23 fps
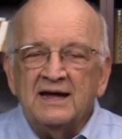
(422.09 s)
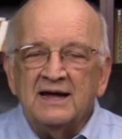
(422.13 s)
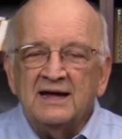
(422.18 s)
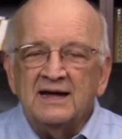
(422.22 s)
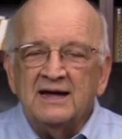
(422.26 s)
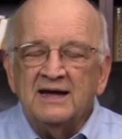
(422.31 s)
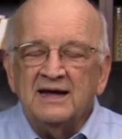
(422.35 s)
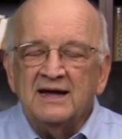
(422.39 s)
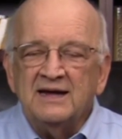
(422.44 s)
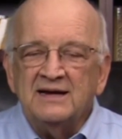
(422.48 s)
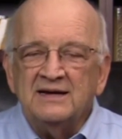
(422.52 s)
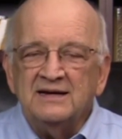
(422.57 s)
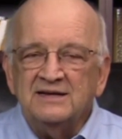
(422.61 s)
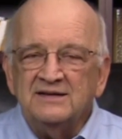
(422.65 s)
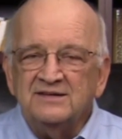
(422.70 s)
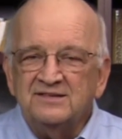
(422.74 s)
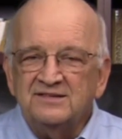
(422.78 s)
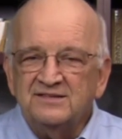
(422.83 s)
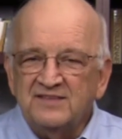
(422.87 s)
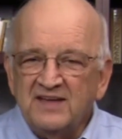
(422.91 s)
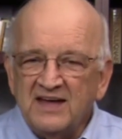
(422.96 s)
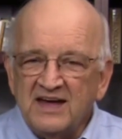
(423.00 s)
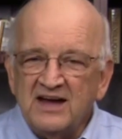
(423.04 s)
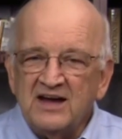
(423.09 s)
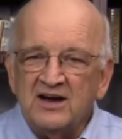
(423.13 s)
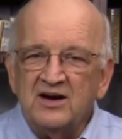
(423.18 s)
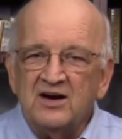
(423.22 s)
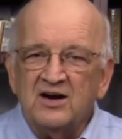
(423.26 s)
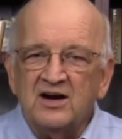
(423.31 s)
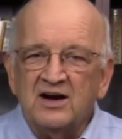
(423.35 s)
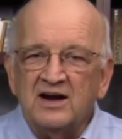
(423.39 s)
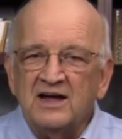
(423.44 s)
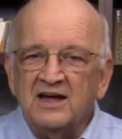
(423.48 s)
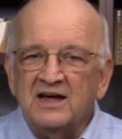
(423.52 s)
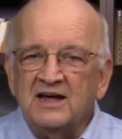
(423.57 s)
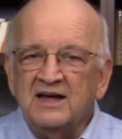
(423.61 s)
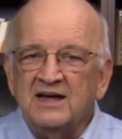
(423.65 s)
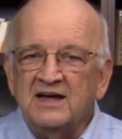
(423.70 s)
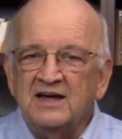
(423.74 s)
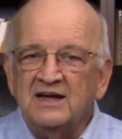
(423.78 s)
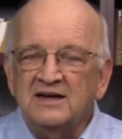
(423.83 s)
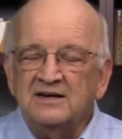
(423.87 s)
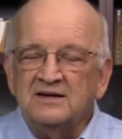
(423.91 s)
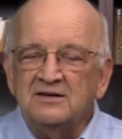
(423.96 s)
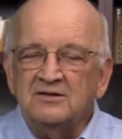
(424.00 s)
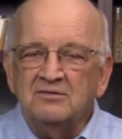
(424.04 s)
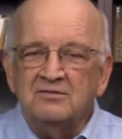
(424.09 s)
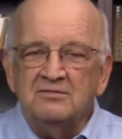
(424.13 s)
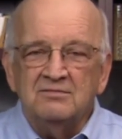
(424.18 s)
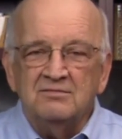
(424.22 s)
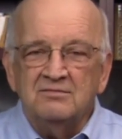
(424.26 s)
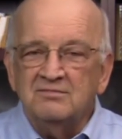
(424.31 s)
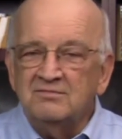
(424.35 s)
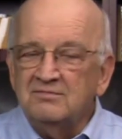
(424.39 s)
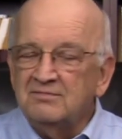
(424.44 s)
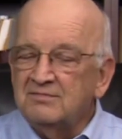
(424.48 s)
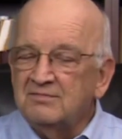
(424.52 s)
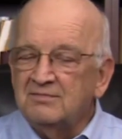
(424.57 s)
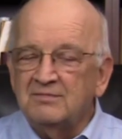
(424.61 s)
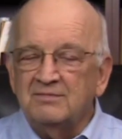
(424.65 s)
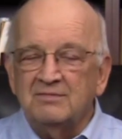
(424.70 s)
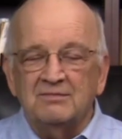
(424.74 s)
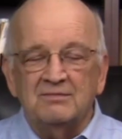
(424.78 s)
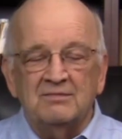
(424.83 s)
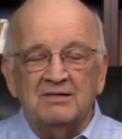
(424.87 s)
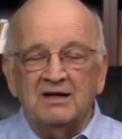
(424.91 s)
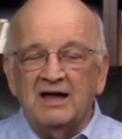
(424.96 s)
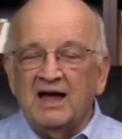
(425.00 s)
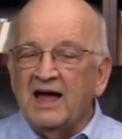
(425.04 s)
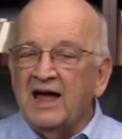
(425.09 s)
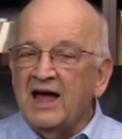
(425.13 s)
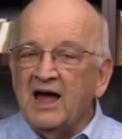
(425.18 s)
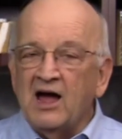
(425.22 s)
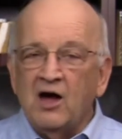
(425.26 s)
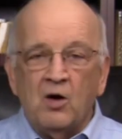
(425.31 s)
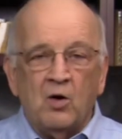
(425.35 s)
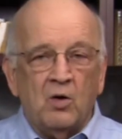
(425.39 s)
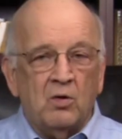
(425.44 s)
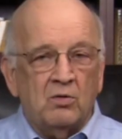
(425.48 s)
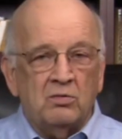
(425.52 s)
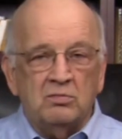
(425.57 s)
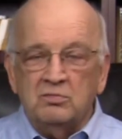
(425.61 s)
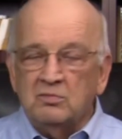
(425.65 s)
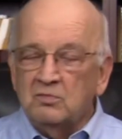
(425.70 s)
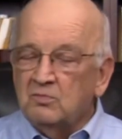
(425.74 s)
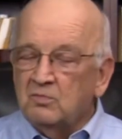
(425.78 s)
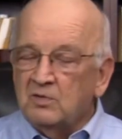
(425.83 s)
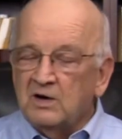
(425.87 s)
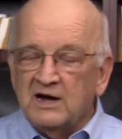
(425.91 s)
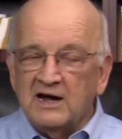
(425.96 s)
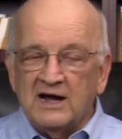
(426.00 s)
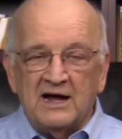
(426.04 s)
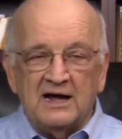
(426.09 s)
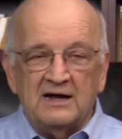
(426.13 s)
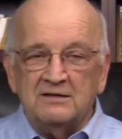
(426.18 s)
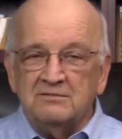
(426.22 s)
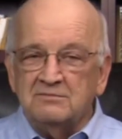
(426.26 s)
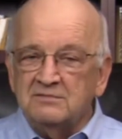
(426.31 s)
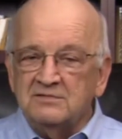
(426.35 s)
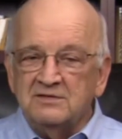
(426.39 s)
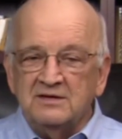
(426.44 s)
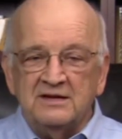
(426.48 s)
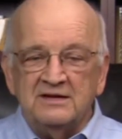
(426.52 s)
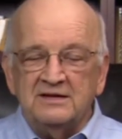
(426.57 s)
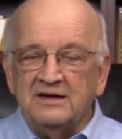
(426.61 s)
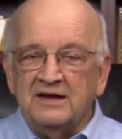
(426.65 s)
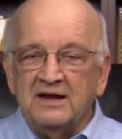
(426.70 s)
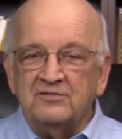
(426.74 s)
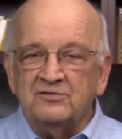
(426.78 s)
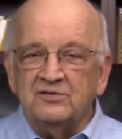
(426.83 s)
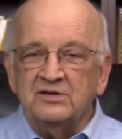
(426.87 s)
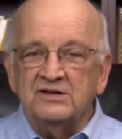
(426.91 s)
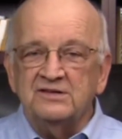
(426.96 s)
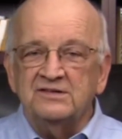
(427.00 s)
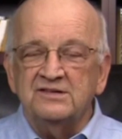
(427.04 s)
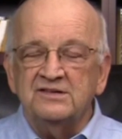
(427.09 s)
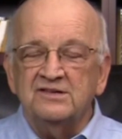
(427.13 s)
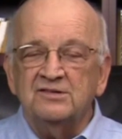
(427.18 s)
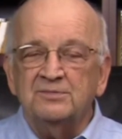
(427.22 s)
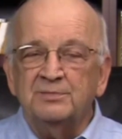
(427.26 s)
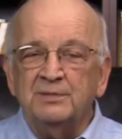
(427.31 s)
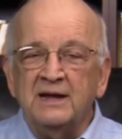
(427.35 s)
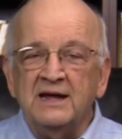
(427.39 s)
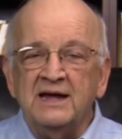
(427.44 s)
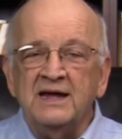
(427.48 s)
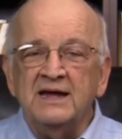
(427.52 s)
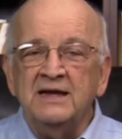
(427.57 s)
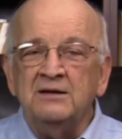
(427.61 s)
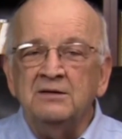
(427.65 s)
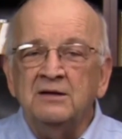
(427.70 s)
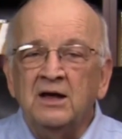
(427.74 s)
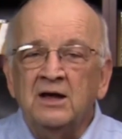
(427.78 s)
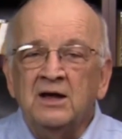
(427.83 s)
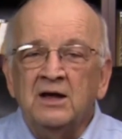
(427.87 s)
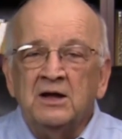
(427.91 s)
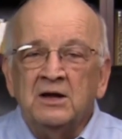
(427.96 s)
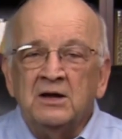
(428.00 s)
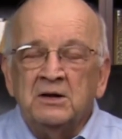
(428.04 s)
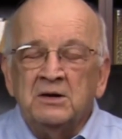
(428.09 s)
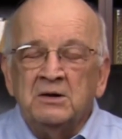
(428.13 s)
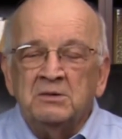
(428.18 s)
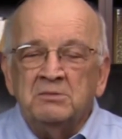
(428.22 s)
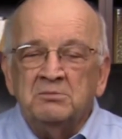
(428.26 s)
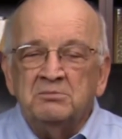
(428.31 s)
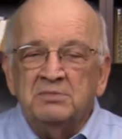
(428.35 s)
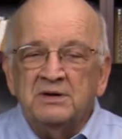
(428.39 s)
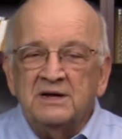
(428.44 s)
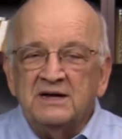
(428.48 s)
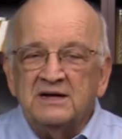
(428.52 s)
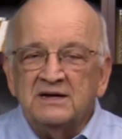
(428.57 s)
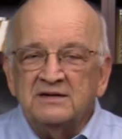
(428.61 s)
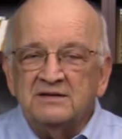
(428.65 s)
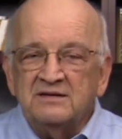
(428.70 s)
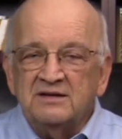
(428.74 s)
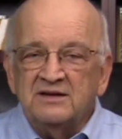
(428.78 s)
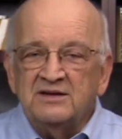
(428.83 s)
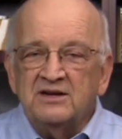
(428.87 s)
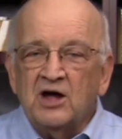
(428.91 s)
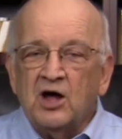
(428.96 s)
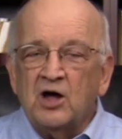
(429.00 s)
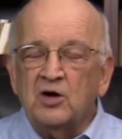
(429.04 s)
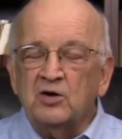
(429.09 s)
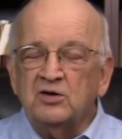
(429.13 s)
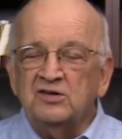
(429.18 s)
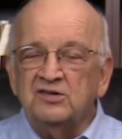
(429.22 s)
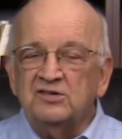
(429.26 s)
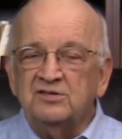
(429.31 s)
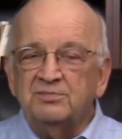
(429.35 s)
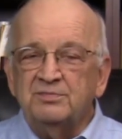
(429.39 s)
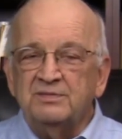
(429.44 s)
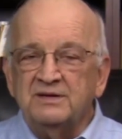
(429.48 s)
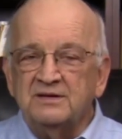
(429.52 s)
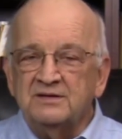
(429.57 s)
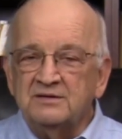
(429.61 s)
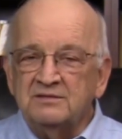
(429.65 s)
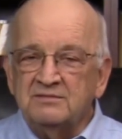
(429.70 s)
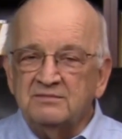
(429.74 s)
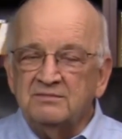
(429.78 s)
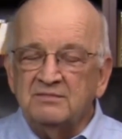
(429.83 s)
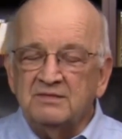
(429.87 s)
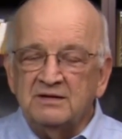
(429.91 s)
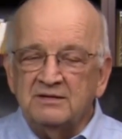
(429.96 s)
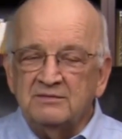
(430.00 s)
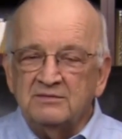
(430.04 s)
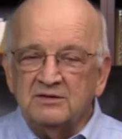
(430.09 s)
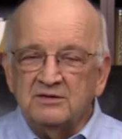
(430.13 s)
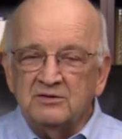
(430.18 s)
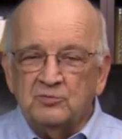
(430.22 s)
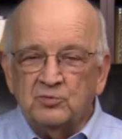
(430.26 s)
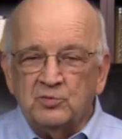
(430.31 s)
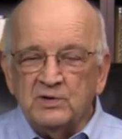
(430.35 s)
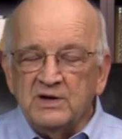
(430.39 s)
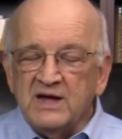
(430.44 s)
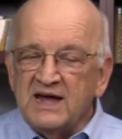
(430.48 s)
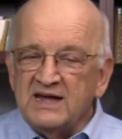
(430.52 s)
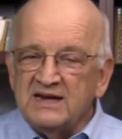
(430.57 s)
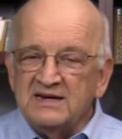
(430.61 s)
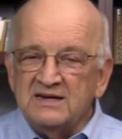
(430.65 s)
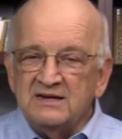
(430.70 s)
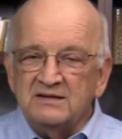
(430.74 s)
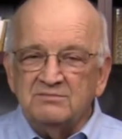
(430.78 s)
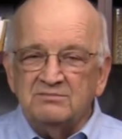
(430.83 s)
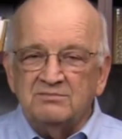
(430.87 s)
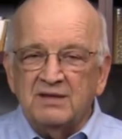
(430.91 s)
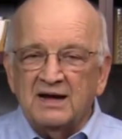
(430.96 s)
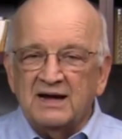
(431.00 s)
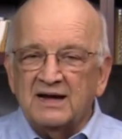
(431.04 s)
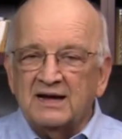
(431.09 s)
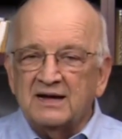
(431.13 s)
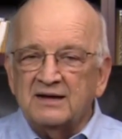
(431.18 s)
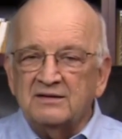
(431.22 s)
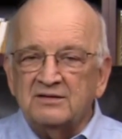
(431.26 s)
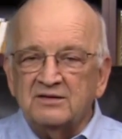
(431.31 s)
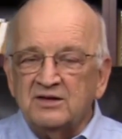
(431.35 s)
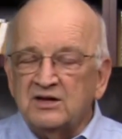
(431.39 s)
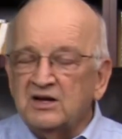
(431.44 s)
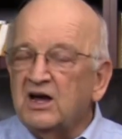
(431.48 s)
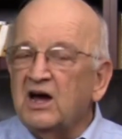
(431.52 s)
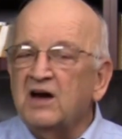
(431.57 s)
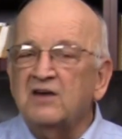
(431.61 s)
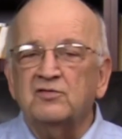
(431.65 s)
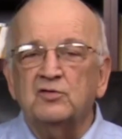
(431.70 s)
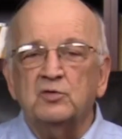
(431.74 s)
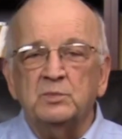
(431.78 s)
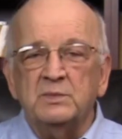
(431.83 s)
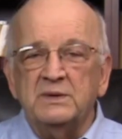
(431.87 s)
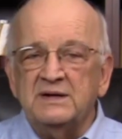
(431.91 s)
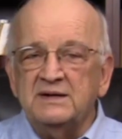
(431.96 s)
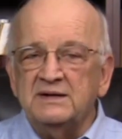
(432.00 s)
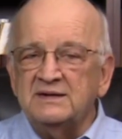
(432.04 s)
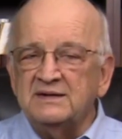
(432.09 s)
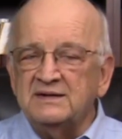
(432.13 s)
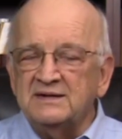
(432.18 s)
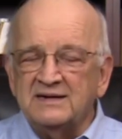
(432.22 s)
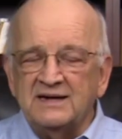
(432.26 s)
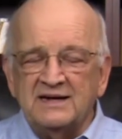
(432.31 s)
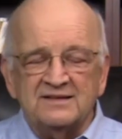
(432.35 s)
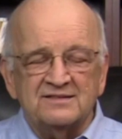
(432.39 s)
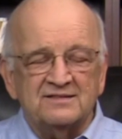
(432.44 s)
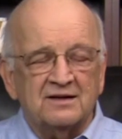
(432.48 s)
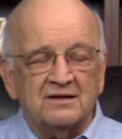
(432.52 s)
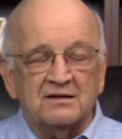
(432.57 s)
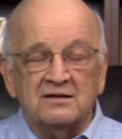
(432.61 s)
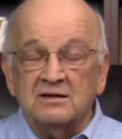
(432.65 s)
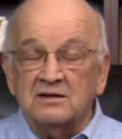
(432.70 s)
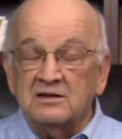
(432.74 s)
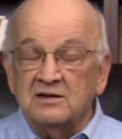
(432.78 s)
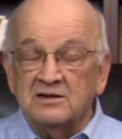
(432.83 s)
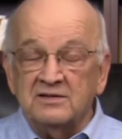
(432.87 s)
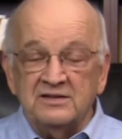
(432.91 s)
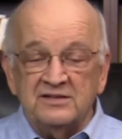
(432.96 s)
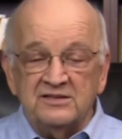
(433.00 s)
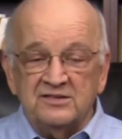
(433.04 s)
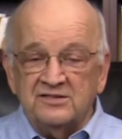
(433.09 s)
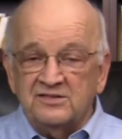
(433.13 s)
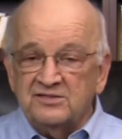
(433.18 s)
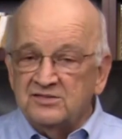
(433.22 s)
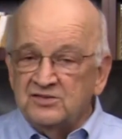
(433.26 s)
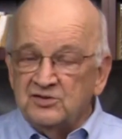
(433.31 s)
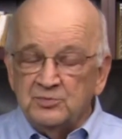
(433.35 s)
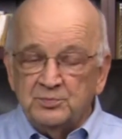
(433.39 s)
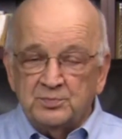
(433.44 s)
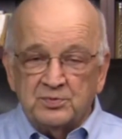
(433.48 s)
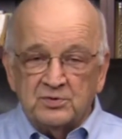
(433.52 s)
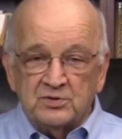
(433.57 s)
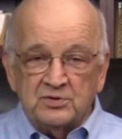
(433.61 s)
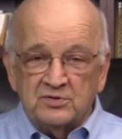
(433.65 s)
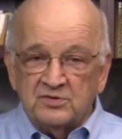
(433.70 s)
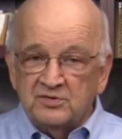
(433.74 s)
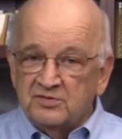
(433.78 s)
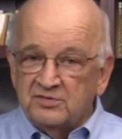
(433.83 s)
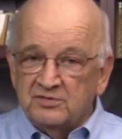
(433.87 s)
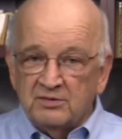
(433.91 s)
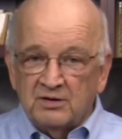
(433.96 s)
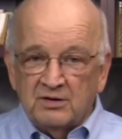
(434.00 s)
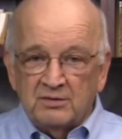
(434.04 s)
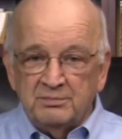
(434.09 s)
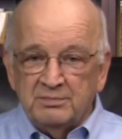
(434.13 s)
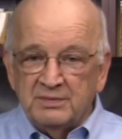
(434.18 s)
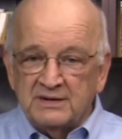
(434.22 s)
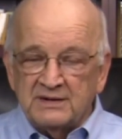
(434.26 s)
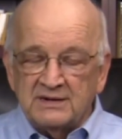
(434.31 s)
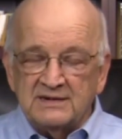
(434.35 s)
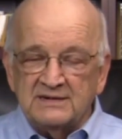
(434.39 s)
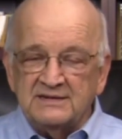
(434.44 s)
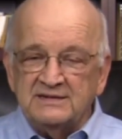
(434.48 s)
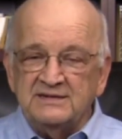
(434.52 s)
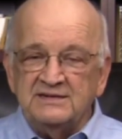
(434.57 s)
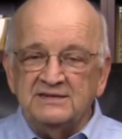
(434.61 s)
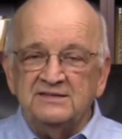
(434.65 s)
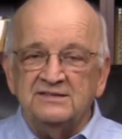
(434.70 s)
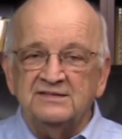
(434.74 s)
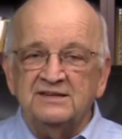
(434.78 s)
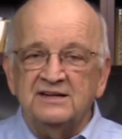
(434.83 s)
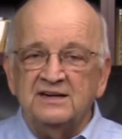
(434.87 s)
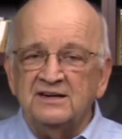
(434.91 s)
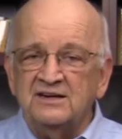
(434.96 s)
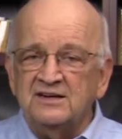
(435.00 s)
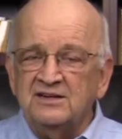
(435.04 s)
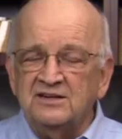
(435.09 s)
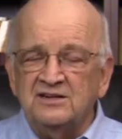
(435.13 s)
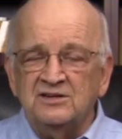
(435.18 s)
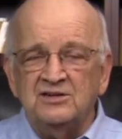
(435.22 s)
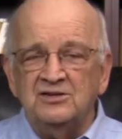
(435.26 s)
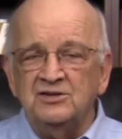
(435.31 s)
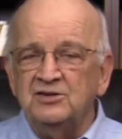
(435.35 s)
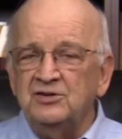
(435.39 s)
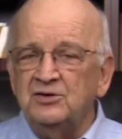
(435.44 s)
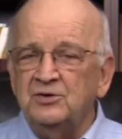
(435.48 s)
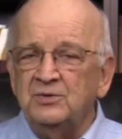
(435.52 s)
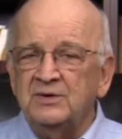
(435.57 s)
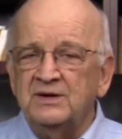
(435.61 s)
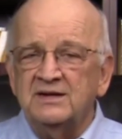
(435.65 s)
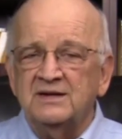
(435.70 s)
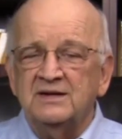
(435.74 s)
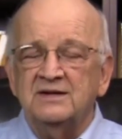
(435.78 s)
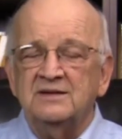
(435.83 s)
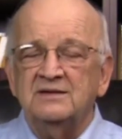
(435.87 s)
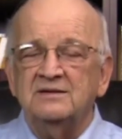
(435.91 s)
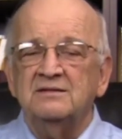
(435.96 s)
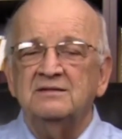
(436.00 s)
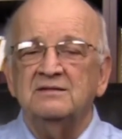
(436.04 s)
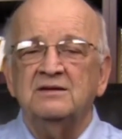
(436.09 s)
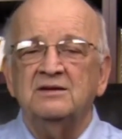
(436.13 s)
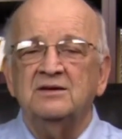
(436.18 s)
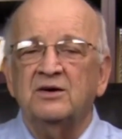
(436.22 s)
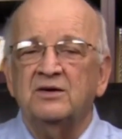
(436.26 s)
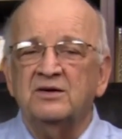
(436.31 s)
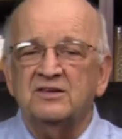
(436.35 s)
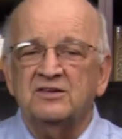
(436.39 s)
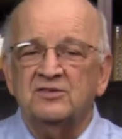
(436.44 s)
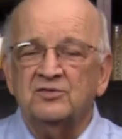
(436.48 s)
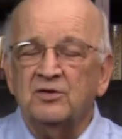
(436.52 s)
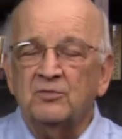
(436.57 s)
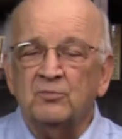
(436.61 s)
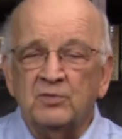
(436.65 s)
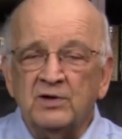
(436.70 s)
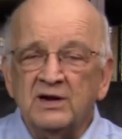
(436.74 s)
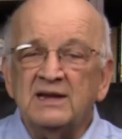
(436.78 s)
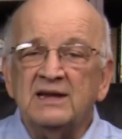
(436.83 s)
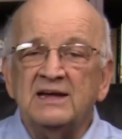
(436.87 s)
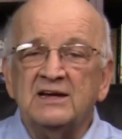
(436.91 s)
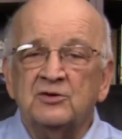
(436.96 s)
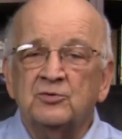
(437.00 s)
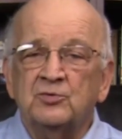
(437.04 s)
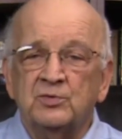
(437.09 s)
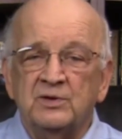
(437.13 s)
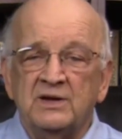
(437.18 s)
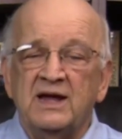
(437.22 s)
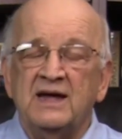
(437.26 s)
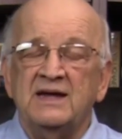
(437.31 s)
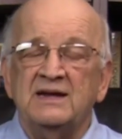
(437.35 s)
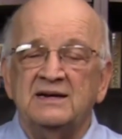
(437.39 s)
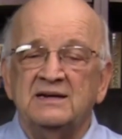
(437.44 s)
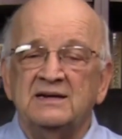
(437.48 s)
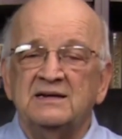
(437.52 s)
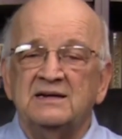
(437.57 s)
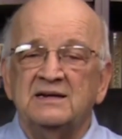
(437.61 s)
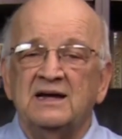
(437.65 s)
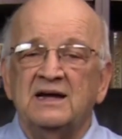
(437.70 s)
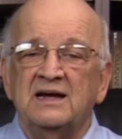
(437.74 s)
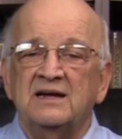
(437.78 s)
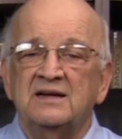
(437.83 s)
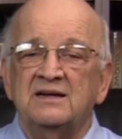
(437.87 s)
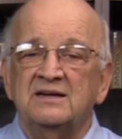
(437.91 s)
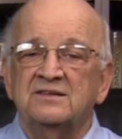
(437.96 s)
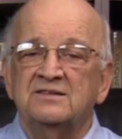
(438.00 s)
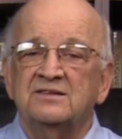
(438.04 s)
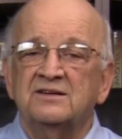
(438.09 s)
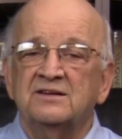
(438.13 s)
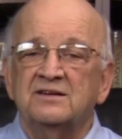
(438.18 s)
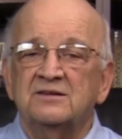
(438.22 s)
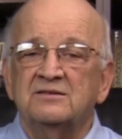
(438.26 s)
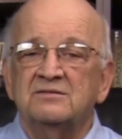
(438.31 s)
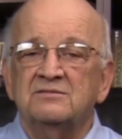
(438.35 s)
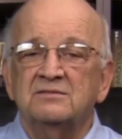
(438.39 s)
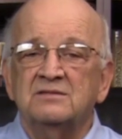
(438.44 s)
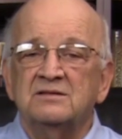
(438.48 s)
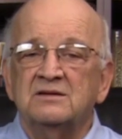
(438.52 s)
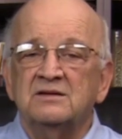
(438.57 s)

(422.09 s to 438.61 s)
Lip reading: and he's there, and how, why, never is explained, but the dog has been created by the government. It has all these super abilities that it can do. It can, you know, it's really created as a